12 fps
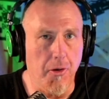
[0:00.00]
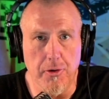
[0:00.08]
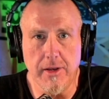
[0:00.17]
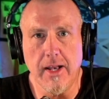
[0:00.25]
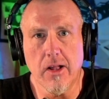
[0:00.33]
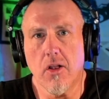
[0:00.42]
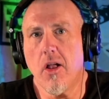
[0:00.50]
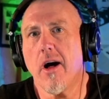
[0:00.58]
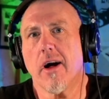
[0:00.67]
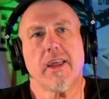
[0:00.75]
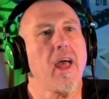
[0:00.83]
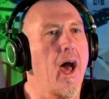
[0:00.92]
13
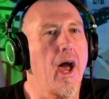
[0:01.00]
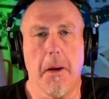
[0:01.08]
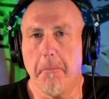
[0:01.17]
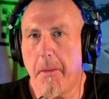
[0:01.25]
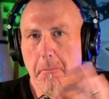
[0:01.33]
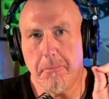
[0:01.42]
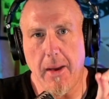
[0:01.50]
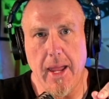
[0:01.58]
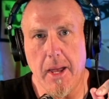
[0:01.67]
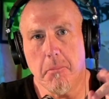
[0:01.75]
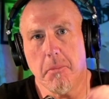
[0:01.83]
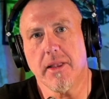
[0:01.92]
o'clock, I am
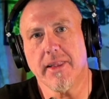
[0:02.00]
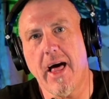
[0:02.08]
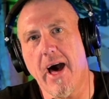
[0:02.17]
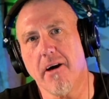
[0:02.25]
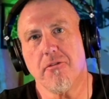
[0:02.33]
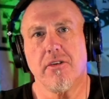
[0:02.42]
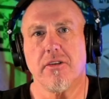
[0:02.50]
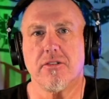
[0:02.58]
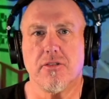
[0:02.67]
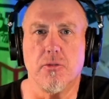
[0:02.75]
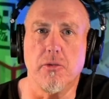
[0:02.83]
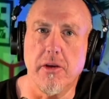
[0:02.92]
live.
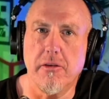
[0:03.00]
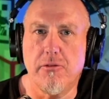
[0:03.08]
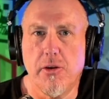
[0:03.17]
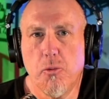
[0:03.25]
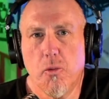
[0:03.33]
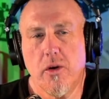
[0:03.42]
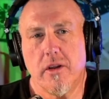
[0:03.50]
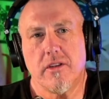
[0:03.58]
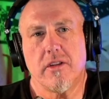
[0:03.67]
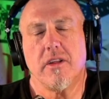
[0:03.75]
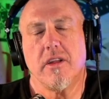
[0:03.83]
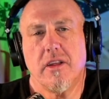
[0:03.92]
So if you want
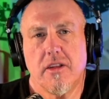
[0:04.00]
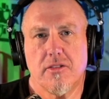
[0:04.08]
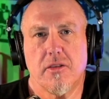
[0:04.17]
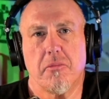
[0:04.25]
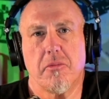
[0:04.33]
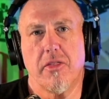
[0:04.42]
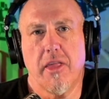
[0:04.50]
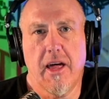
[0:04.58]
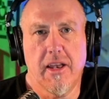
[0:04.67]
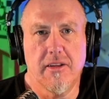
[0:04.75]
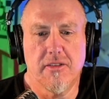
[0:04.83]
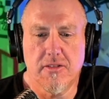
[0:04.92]
something
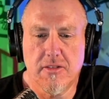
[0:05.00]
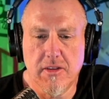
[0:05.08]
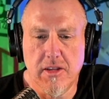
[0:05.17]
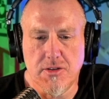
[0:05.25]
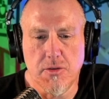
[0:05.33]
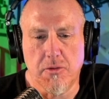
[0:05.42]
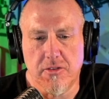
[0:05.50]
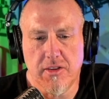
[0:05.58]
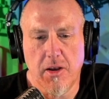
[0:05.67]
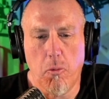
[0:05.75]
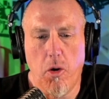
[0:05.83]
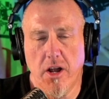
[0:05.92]
that you can
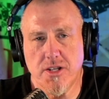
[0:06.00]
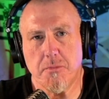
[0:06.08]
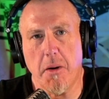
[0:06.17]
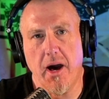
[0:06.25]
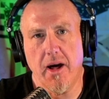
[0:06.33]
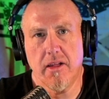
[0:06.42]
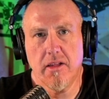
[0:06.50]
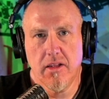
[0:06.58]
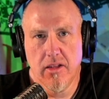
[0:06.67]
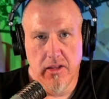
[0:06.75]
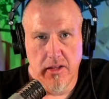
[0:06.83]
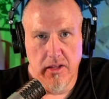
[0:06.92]
set a watch by,
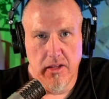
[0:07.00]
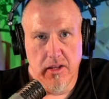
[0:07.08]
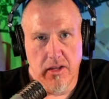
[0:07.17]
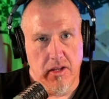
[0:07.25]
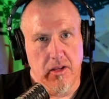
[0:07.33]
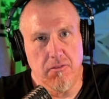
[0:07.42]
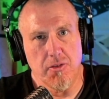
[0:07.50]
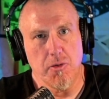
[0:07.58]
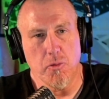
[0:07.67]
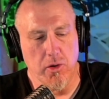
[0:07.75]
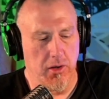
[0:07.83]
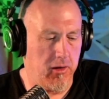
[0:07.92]
if
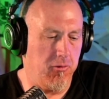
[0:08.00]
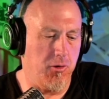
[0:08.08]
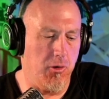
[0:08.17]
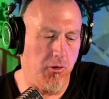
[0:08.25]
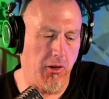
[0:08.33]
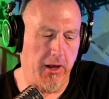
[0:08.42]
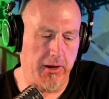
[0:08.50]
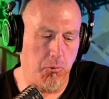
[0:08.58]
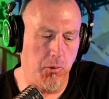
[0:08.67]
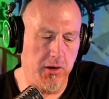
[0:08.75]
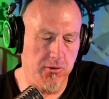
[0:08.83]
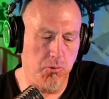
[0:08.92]
you're
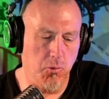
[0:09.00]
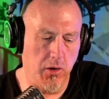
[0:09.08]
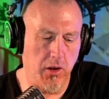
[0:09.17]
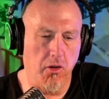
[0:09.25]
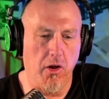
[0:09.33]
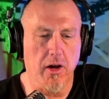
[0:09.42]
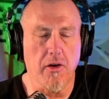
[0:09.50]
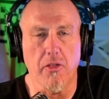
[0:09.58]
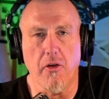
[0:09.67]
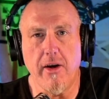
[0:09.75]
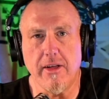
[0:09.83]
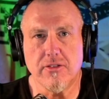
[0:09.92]
like, when is 1 o'clock
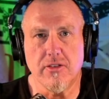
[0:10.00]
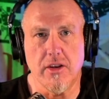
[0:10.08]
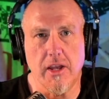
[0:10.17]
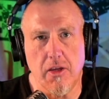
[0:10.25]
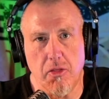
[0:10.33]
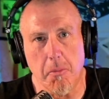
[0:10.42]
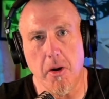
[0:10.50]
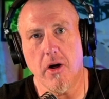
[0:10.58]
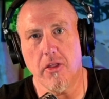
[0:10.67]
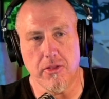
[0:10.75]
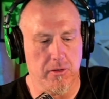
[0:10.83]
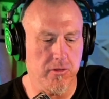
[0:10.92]
on the last Sunday of the
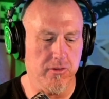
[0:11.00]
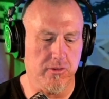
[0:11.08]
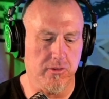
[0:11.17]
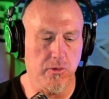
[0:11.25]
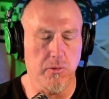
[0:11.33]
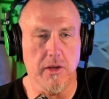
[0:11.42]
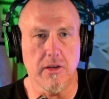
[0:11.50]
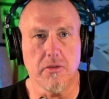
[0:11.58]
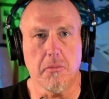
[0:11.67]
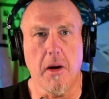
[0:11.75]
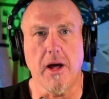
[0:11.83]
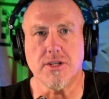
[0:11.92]
month, you just tune
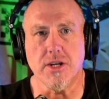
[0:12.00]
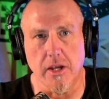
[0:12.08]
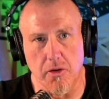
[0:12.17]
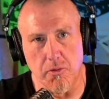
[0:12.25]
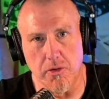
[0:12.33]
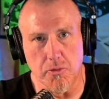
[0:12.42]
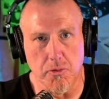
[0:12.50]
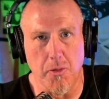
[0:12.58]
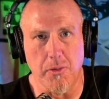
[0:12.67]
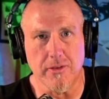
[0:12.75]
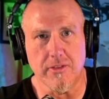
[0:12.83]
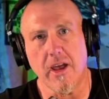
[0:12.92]
into my channel and you'll
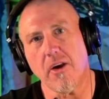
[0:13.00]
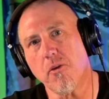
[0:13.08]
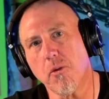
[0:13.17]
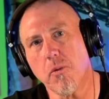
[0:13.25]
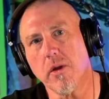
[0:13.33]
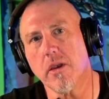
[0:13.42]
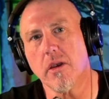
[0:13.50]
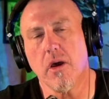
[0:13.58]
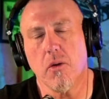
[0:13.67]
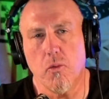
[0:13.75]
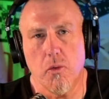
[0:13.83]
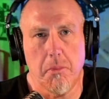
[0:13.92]
know exactly when
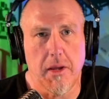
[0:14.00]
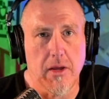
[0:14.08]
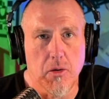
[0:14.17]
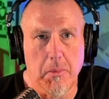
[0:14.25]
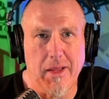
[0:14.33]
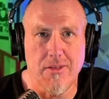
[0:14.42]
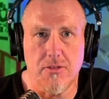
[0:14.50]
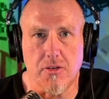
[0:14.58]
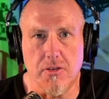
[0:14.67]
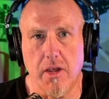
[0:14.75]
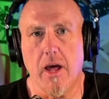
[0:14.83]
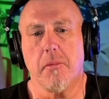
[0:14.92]
1 p.m.
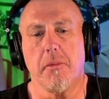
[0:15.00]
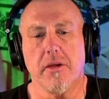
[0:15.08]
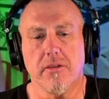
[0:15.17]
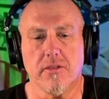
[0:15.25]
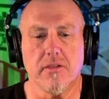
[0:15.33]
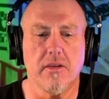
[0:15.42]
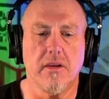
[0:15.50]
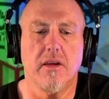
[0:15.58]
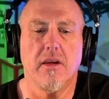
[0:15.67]
Eastern time is